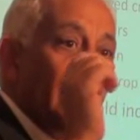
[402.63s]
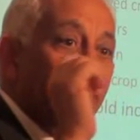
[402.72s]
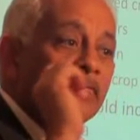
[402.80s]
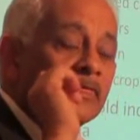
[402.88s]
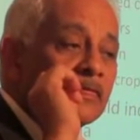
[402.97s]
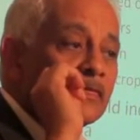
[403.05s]

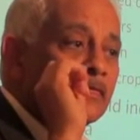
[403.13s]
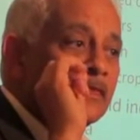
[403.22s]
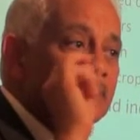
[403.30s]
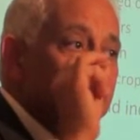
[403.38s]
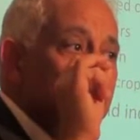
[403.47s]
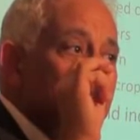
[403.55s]
And
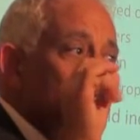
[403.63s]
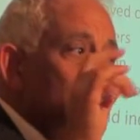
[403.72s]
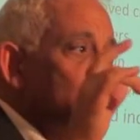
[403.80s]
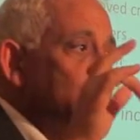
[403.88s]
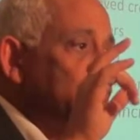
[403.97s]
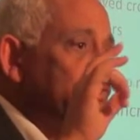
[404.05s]
this is
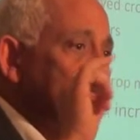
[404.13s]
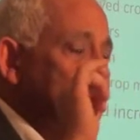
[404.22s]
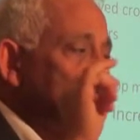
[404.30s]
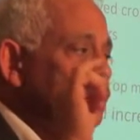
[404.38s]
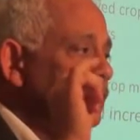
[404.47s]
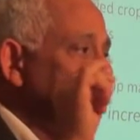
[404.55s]
to,
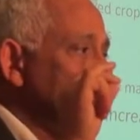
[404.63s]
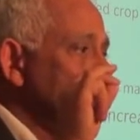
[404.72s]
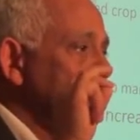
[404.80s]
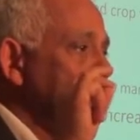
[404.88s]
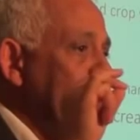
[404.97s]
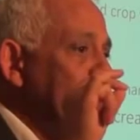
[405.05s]
just to, re,
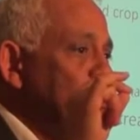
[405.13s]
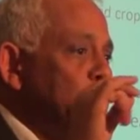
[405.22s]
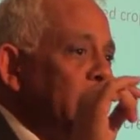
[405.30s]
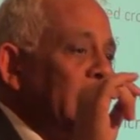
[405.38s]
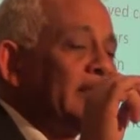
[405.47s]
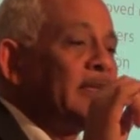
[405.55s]
to
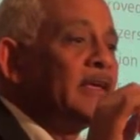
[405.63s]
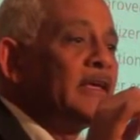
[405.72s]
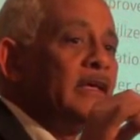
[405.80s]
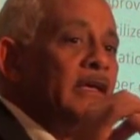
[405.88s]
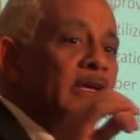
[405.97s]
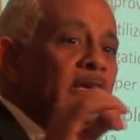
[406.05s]
remind you that
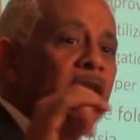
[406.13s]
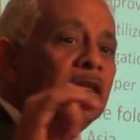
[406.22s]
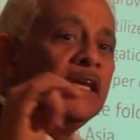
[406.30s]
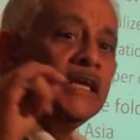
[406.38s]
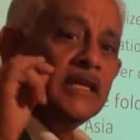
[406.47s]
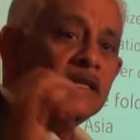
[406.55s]

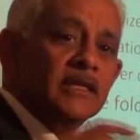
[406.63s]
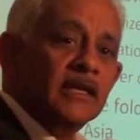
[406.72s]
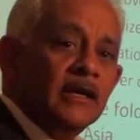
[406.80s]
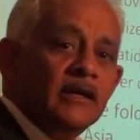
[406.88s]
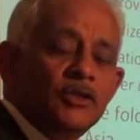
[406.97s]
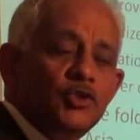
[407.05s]
in
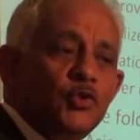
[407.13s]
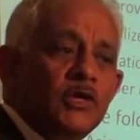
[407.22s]
India,